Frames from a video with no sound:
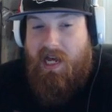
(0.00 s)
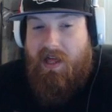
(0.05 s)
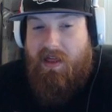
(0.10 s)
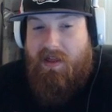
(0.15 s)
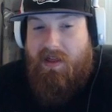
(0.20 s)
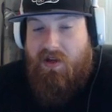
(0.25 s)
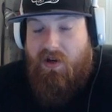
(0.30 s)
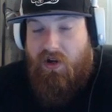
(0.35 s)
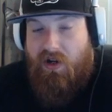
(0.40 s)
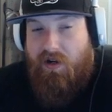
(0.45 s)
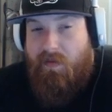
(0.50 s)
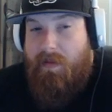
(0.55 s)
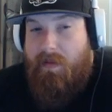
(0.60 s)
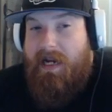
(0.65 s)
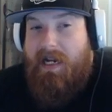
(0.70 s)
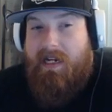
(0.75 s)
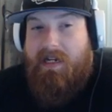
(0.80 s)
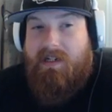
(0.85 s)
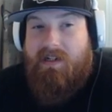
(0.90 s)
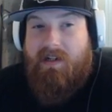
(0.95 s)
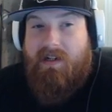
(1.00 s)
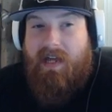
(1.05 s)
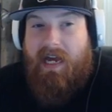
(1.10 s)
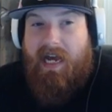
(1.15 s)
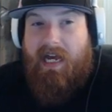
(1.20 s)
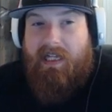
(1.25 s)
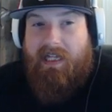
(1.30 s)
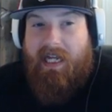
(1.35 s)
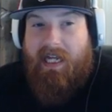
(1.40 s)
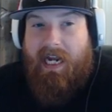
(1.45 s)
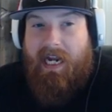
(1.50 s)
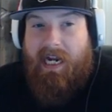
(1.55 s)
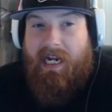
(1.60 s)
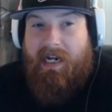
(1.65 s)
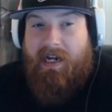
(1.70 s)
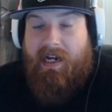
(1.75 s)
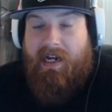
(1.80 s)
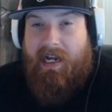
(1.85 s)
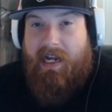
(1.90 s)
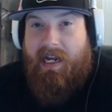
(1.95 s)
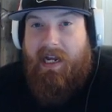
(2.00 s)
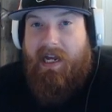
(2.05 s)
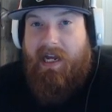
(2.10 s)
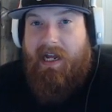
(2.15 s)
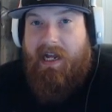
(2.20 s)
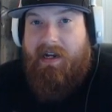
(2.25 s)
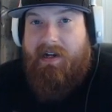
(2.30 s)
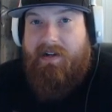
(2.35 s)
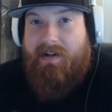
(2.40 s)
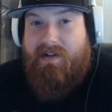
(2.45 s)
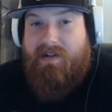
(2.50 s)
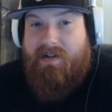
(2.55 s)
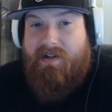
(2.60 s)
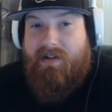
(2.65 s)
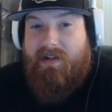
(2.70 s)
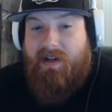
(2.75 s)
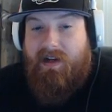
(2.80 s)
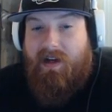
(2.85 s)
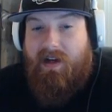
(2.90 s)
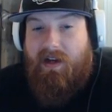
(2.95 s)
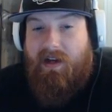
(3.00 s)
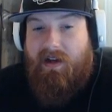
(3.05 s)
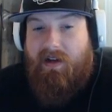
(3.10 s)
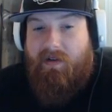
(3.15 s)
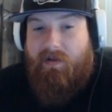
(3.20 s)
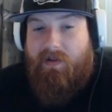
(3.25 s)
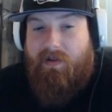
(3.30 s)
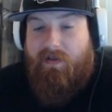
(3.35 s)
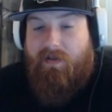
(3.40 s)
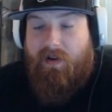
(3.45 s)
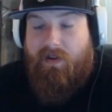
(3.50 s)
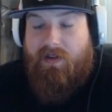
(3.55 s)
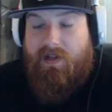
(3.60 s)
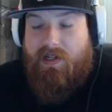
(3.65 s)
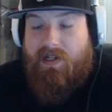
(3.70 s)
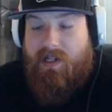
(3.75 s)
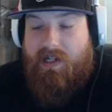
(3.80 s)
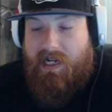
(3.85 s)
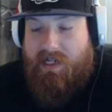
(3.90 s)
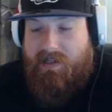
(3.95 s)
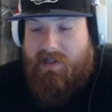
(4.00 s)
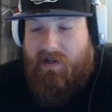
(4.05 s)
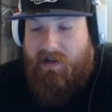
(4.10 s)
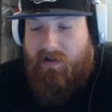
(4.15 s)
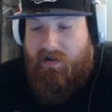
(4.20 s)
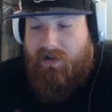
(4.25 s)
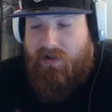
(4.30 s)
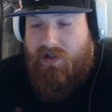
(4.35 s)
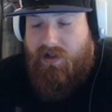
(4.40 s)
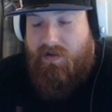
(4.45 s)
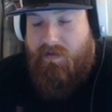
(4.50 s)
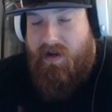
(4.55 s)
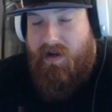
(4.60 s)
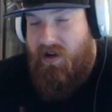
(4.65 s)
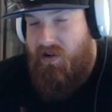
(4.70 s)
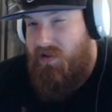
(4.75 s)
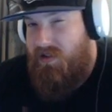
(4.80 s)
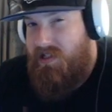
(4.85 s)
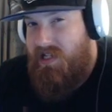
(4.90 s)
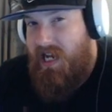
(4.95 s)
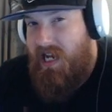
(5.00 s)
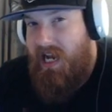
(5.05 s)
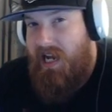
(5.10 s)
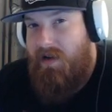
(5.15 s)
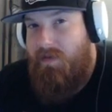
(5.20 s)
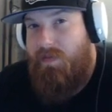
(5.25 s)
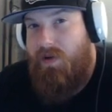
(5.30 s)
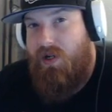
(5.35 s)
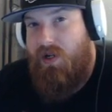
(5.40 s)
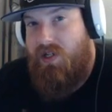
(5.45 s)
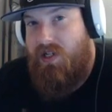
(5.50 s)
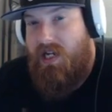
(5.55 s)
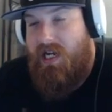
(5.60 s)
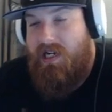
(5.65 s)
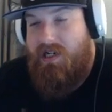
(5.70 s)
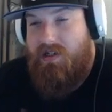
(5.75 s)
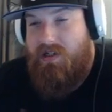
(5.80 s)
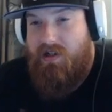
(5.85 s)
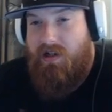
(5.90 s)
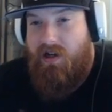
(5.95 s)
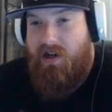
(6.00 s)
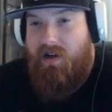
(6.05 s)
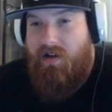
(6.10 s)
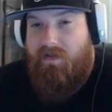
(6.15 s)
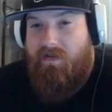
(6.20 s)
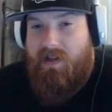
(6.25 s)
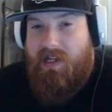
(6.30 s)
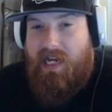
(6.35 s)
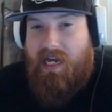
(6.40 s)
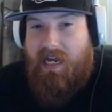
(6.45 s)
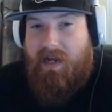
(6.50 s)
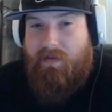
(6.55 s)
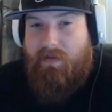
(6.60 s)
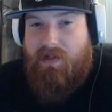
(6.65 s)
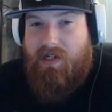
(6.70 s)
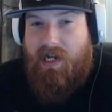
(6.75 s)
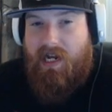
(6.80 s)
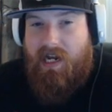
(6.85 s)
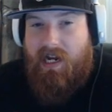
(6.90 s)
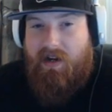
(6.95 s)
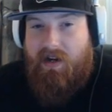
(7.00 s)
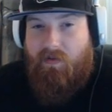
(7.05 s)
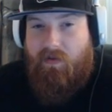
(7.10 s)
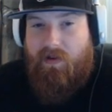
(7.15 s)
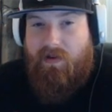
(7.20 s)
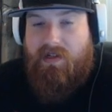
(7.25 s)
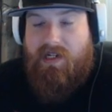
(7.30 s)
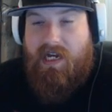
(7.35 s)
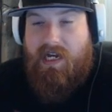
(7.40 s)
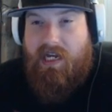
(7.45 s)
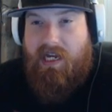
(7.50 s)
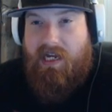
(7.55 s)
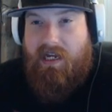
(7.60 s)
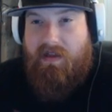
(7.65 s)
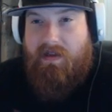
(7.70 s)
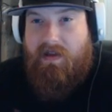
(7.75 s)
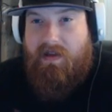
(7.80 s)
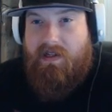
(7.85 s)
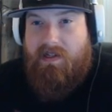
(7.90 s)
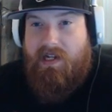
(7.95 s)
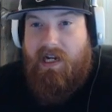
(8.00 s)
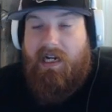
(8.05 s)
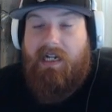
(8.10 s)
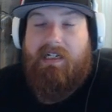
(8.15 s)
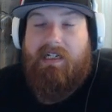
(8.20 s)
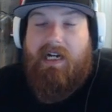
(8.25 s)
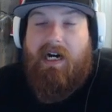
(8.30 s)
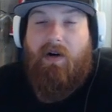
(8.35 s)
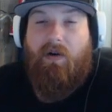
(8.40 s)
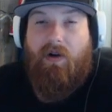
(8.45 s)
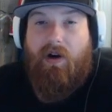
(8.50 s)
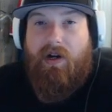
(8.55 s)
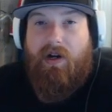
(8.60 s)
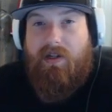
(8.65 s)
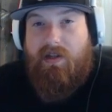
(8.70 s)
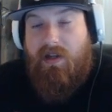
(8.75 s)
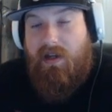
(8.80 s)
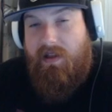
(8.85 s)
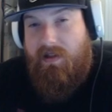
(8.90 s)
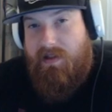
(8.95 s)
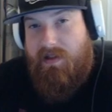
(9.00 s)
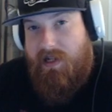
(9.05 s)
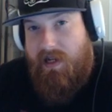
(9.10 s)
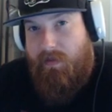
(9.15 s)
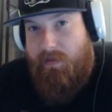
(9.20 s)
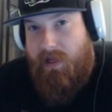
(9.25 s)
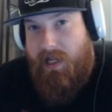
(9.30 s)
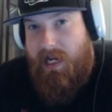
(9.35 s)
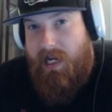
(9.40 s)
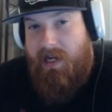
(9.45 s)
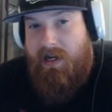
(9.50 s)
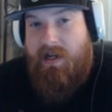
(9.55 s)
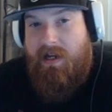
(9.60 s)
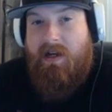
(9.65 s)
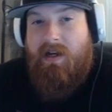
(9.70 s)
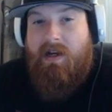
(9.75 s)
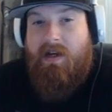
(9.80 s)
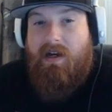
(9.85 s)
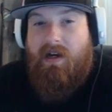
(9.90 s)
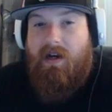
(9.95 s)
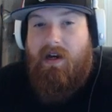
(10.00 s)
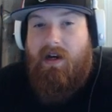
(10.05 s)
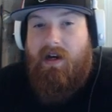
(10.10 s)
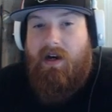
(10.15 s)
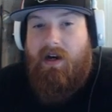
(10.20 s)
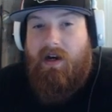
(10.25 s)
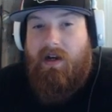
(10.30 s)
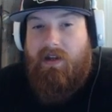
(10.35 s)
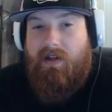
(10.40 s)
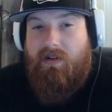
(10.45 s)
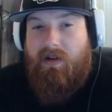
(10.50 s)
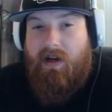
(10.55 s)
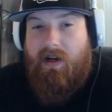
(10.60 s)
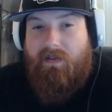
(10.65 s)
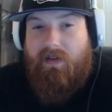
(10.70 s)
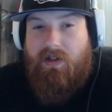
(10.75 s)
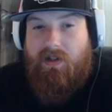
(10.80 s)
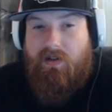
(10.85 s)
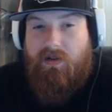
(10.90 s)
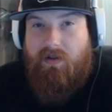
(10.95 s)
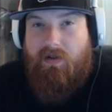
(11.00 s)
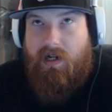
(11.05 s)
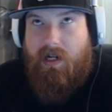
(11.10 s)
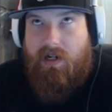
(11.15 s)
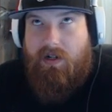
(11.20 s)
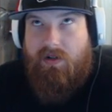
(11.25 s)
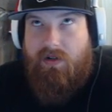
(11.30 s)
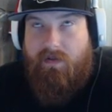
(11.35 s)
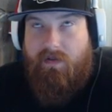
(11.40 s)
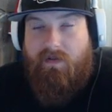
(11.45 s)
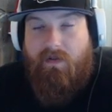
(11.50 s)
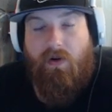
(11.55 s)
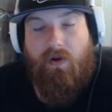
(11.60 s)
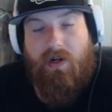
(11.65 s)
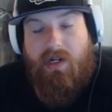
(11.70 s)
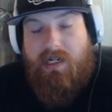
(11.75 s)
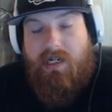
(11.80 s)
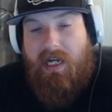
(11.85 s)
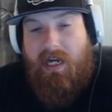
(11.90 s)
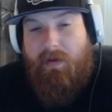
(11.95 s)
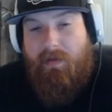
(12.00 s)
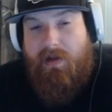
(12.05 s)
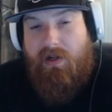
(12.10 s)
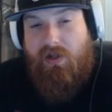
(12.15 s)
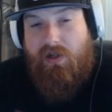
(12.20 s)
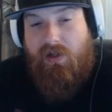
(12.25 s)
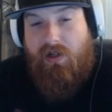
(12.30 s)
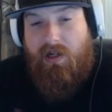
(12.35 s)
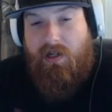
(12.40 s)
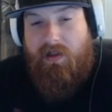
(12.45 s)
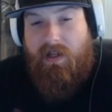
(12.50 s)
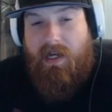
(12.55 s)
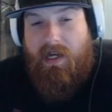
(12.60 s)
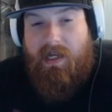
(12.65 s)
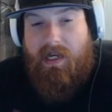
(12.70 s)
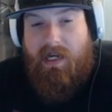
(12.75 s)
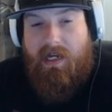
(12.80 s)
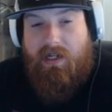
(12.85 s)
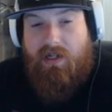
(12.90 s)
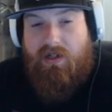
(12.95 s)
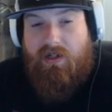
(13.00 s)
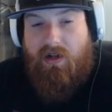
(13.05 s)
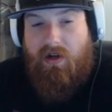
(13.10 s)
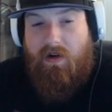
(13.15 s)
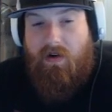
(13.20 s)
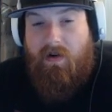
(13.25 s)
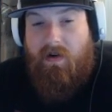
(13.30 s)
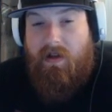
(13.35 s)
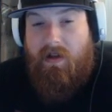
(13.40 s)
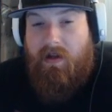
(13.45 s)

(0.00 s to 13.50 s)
you're committed to that lane, and we've heard the stats that just about 10% of games end with taking the second tower in the same lane. You have to do an extra 40 damage in that case, so